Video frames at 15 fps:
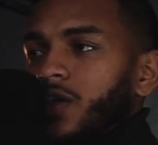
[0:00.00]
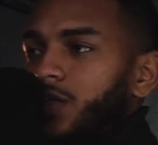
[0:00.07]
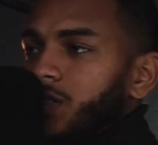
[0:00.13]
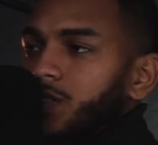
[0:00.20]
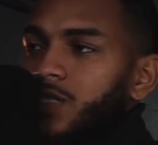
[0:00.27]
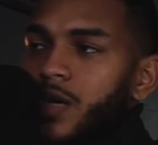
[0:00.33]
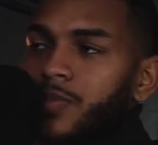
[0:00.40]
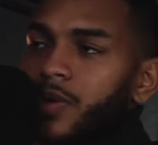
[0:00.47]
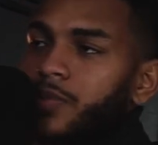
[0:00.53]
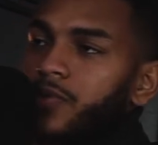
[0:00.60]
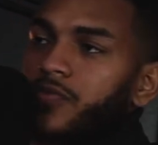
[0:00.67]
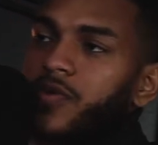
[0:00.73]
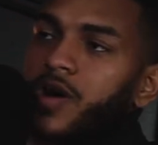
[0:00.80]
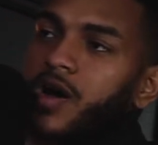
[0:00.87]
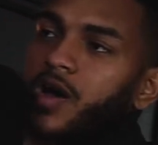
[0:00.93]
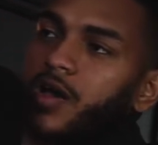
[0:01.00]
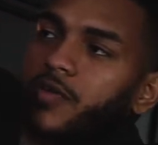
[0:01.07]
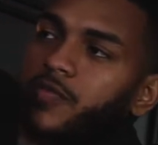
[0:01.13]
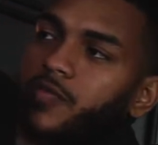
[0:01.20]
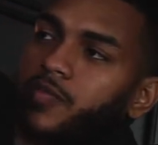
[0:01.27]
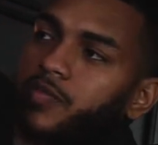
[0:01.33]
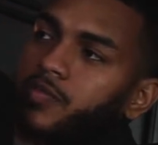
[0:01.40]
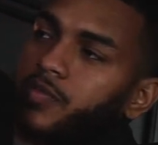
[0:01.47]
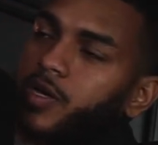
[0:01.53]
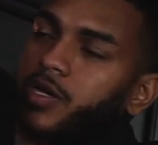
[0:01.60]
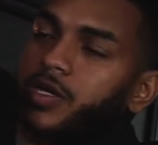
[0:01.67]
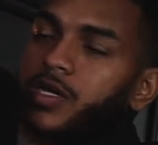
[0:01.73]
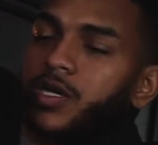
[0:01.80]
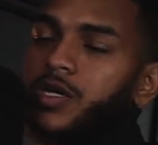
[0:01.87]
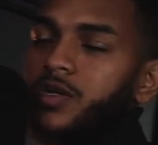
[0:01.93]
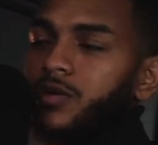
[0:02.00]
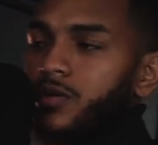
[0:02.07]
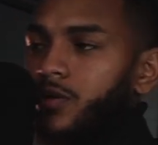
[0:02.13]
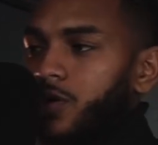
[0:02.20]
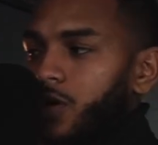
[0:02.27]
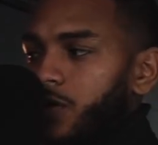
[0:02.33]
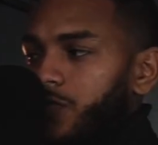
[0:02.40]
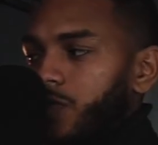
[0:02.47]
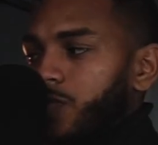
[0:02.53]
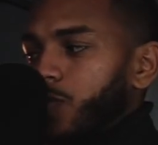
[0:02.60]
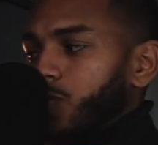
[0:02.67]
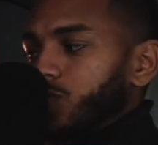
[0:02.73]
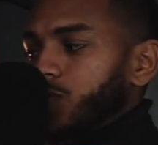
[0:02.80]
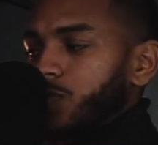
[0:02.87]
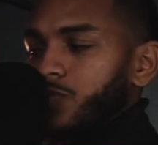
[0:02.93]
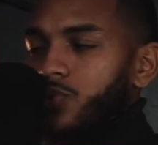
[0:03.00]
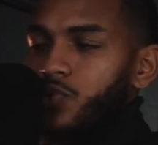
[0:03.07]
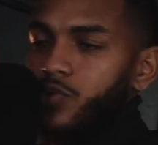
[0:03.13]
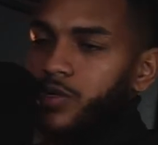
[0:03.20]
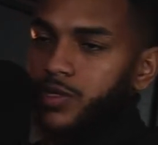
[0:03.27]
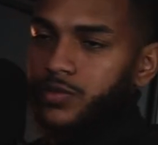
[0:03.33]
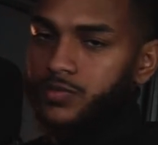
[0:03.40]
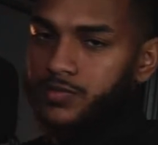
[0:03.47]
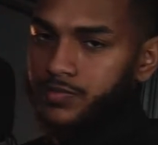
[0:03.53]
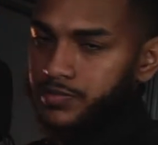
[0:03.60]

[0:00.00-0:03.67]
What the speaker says: Step number 5, again, of the most important,